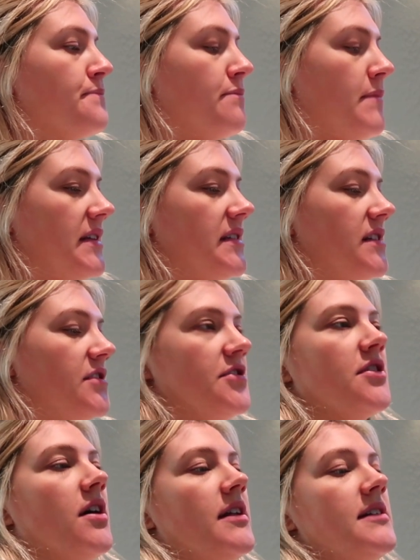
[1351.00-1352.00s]
My sister
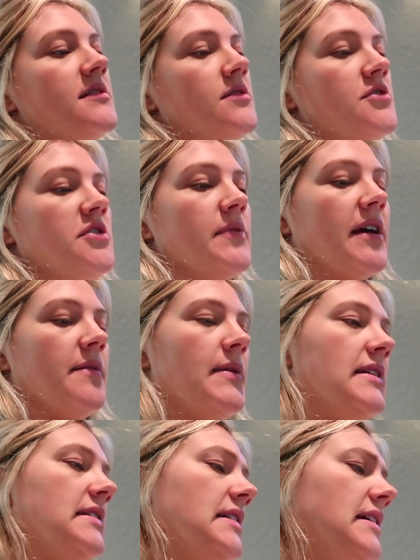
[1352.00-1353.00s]
got it and so she
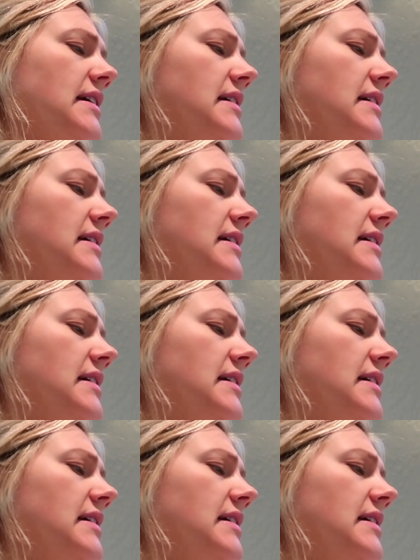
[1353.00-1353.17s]
recommended it.